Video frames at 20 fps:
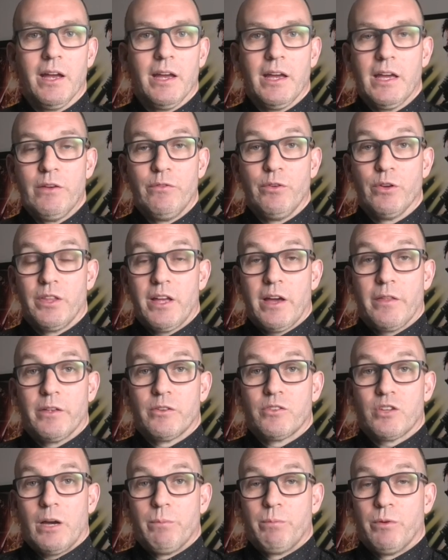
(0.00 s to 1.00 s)
If you're the other
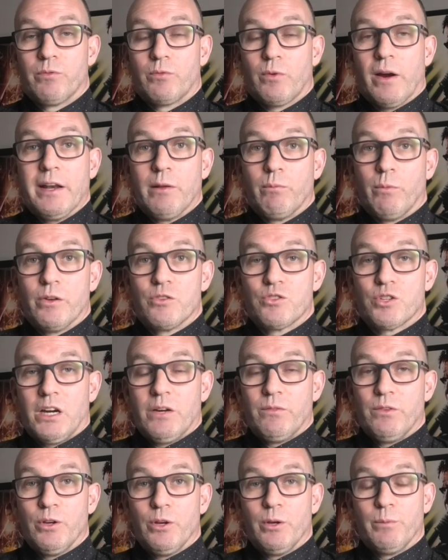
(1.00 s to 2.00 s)
type of rating one
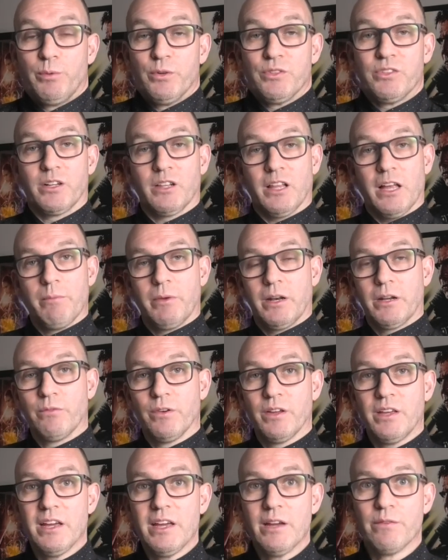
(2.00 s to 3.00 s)
driver who puts a claim in
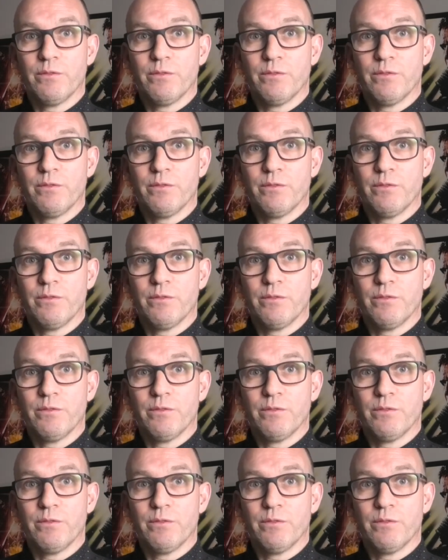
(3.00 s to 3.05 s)
every year